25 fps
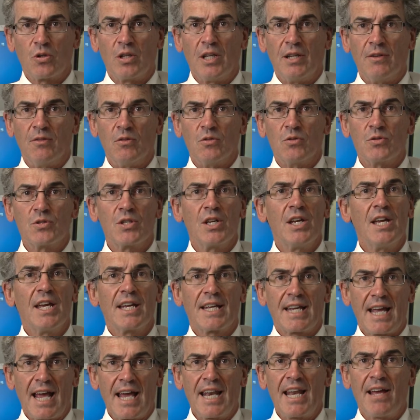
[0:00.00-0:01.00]
levels
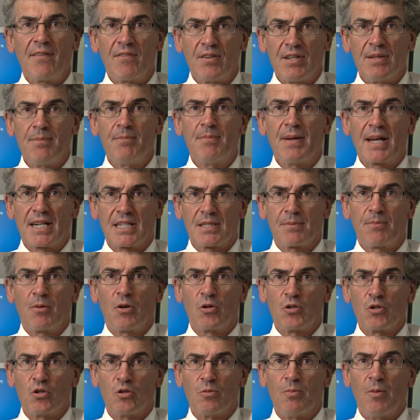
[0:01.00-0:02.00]
can have an impact
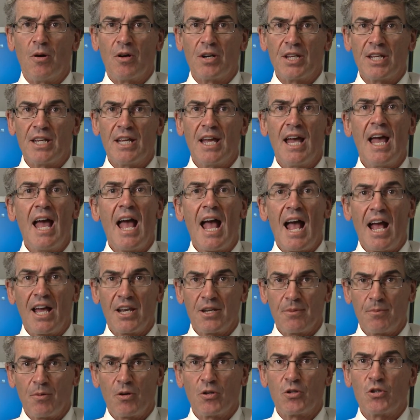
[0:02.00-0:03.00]
upon your body
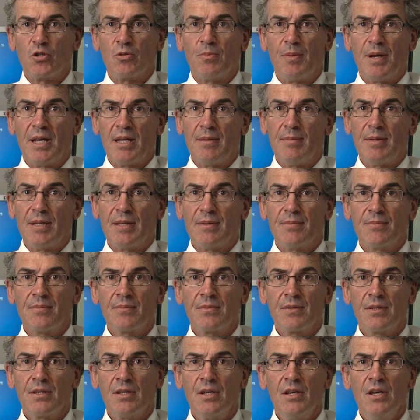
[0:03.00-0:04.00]
and upon your baby.
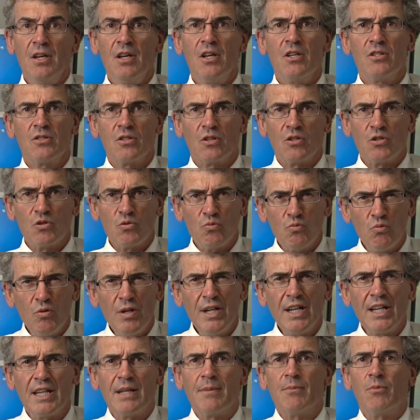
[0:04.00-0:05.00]
So it is
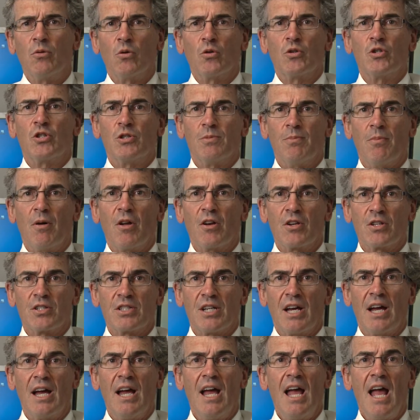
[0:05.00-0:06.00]
really important to
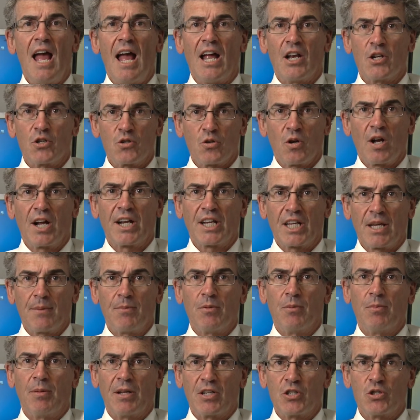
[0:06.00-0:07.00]
monitor and try and keep
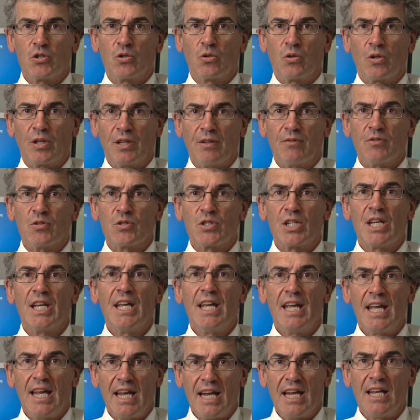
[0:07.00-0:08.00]
your blood sugar levels
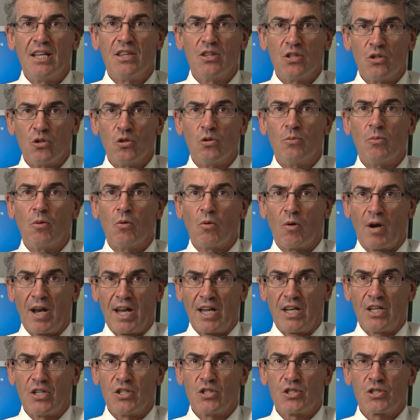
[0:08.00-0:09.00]
in the normal
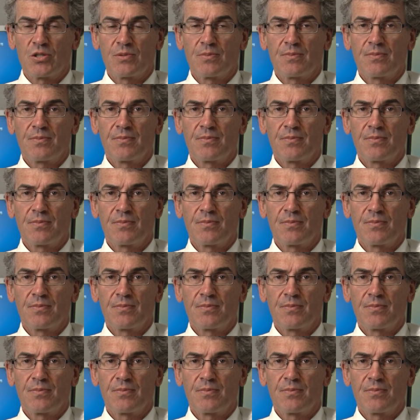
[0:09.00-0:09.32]
range.